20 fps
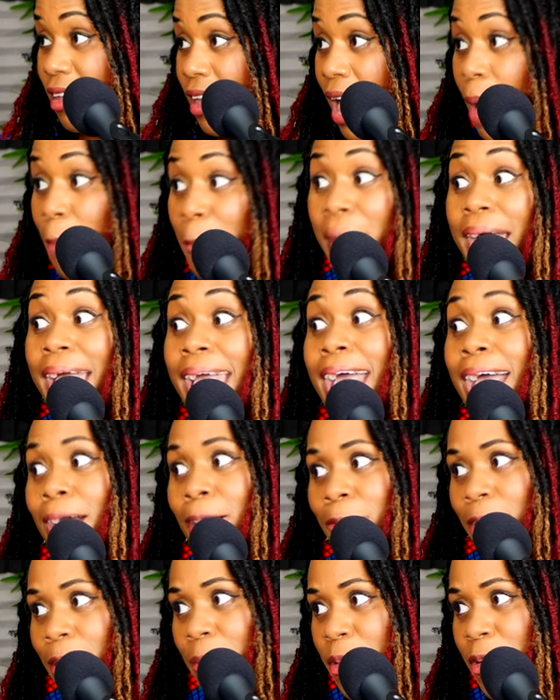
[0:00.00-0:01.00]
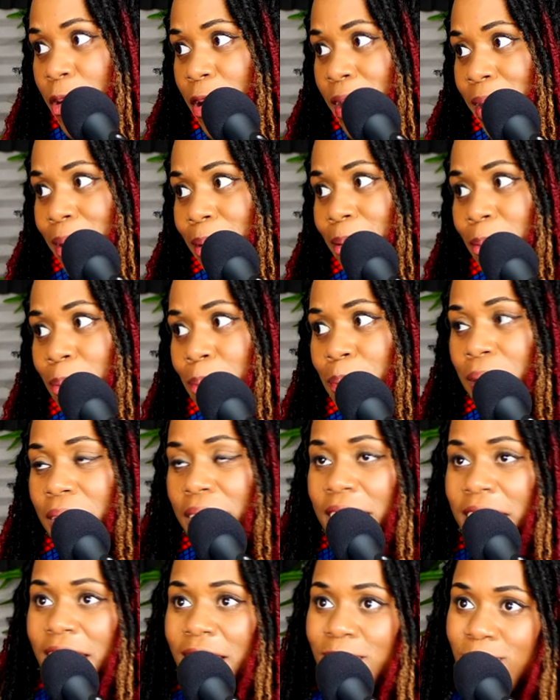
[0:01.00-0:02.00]
Okay. I might add one more, yeah.
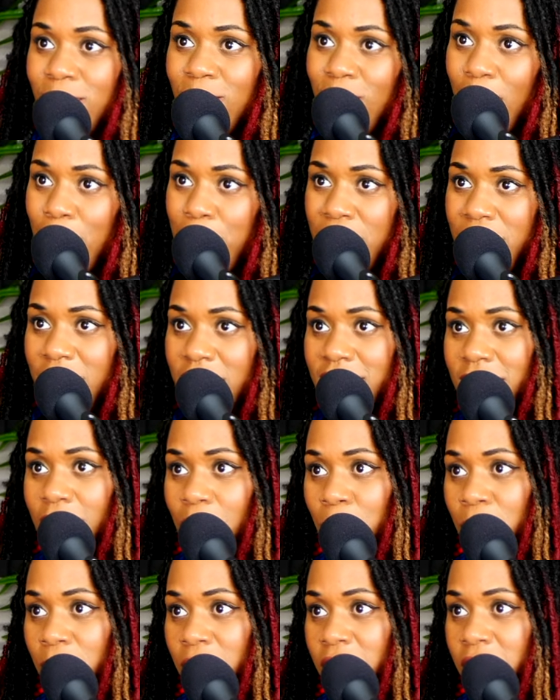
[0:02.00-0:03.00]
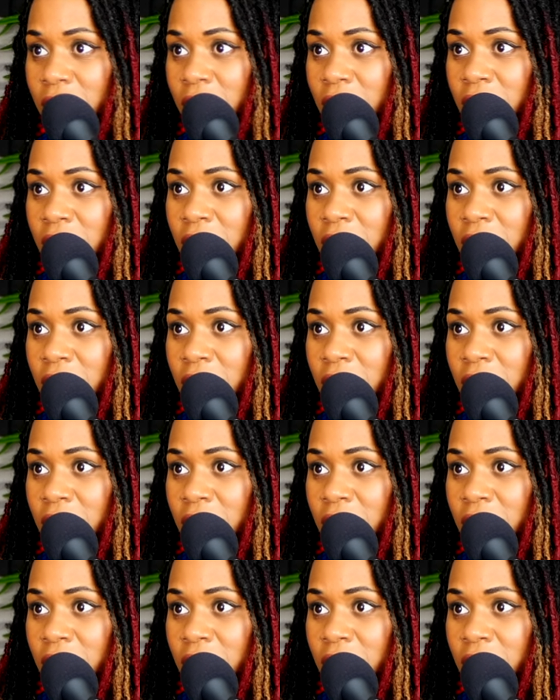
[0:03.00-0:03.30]
but I'm um, dropping this summer.